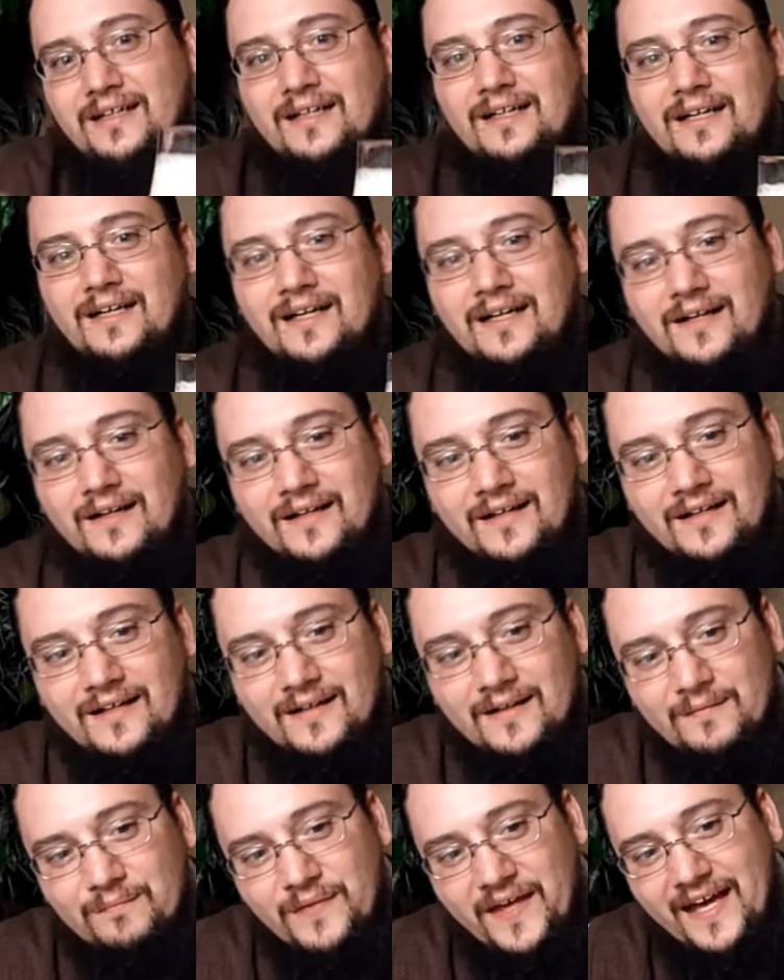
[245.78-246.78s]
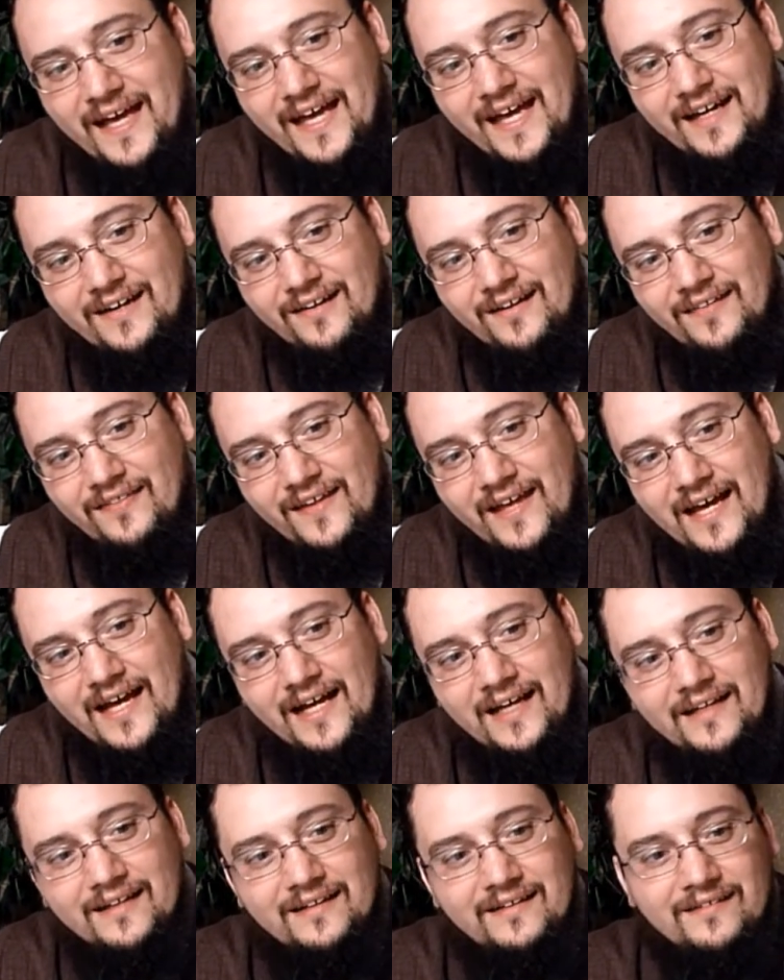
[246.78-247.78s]
The head on
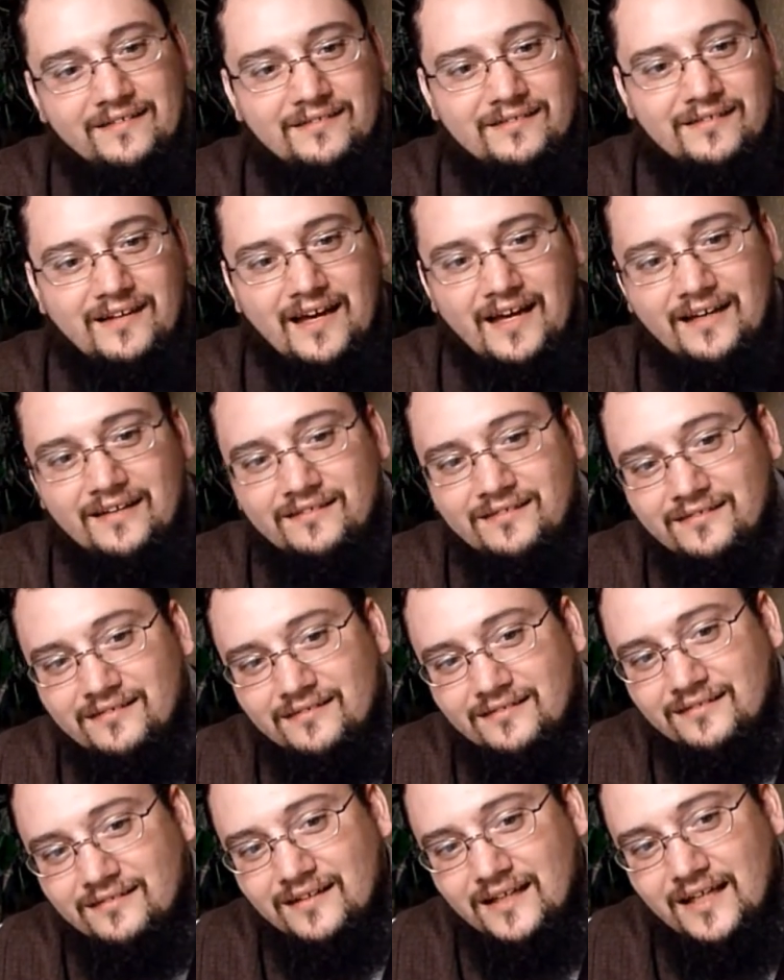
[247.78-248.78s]
that is nice, and